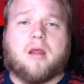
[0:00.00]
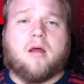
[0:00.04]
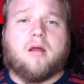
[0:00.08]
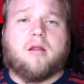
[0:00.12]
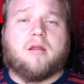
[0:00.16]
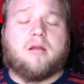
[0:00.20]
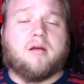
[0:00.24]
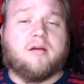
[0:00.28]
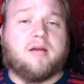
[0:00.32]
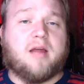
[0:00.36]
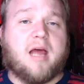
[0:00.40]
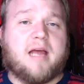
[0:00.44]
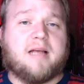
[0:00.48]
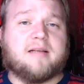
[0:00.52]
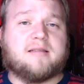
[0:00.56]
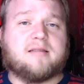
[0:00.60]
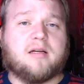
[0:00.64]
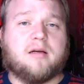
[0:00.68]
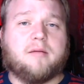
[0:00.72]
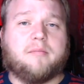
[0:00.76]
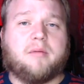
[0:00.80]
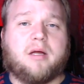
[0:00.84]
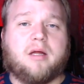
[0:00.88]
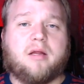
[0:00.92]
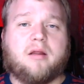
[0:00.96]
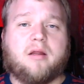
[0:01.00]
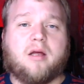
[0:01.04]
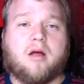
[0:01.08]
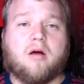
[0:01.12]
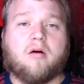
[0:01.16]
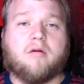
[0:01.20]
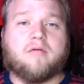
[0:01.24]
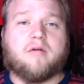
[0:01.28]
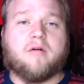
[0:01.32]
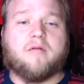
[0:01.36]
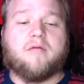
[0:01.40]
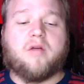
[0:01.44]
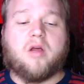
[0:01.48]
Today's going to be the
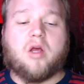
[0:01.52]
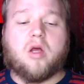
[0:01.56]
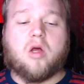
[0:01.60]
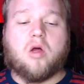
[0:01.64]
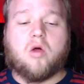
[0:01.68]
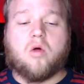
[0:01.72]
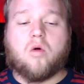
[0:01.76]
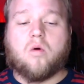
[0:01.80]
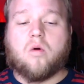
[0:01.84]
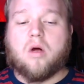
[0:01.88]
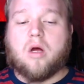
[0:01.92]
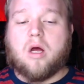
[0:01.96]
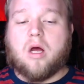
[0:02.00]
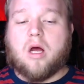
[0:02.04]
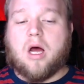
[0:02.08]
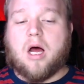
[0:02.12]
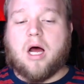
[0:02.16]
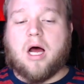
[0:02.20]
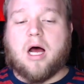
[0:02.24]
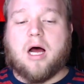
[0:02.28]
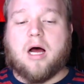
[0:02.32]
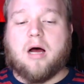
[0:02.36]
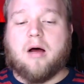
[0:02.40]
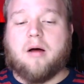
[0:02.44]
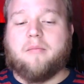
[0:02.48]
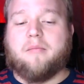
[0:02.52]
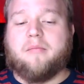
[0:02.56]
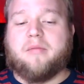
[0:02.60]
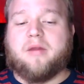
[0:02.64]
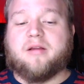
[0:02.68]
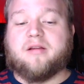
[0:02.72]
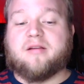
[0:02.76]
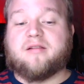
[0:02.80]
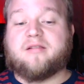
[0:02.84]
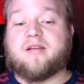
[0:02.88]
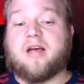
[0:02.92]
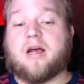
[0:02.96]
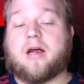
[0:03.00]
overview,
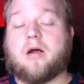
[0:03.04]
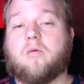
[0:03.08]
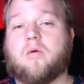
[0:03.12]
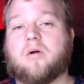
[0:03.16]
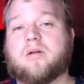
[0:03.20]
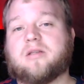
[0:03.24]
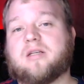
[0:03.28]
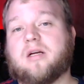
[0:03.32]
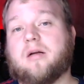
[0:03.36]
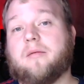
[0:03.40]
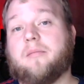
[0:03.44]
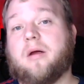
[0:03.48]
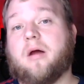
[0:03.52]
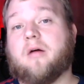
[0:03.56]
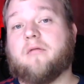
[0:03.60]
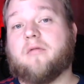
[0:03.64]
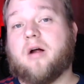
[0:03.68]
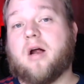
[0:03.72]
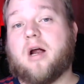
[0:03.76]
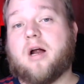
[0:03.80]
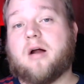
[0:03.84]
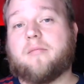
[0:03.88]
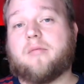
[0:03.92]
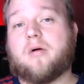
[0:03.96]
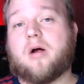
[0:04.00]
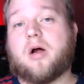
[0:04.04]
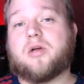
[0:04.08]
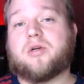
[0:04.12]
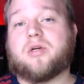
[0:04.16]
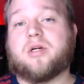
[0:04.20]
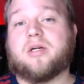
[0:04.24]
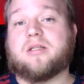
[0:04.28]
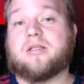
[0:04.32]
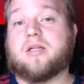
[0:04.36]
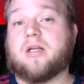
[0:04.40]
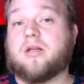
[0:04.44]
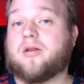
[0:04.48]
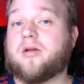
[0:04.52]
then the second one's going to be over
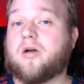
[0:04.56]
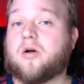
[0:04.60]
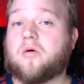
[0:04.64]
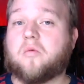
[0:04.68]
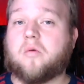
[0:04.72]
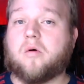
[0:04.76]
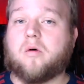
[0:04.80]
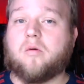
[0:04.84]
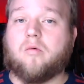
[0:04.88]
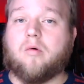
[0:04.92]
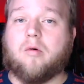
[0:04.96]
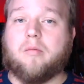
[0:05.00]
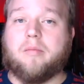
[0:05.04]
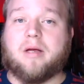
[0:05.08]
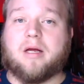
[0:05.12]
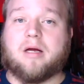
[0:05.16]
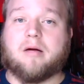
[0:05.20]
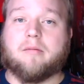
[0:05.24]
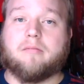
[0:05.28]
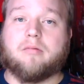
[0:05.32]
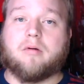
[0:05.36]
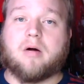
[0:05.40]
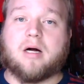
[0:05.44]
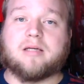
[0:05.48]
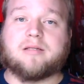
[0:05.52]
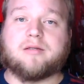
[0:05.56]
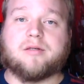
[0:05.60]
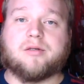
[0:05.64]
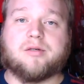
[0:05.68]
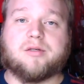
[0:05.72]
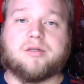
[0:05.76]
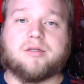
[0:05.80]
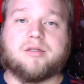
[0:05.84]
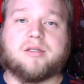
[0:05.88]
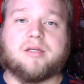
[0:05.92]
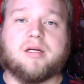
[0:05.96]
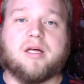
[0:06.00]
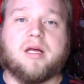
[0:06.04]
airbrushes, the third one will be
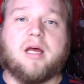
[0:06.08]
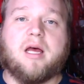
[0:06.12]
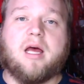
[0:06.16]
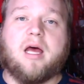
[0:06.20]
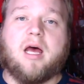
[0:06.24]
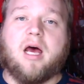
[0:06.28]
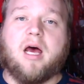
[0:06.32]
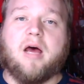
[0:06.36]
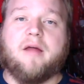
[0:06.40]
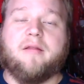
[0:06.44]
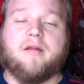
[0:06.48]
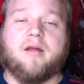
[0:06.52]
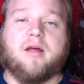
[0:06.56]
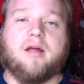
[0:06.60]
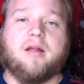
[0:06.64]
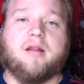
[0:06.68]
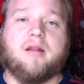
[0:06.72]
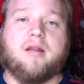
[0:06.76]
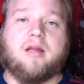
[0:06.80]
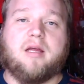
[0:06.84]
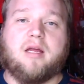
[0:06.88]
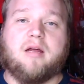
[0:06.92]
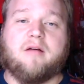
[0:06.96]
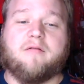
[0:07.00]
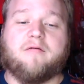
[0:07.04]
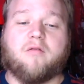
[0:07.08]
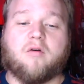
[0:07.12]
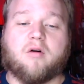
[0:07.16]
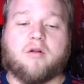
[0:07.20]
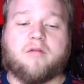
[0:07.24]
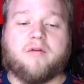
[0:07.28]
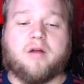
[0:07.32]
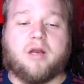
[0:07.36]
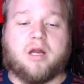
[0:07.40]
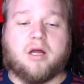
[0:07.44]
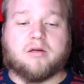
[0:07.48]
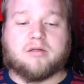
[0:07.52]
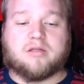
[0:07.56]
compressors, and then the fourth
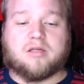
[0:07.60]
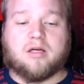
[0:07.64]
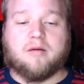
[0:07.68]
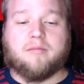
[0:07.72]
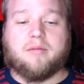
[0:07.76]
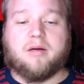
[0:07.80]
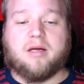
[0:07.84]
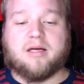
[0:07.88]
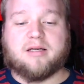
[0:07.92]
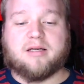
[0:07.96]
video is going to be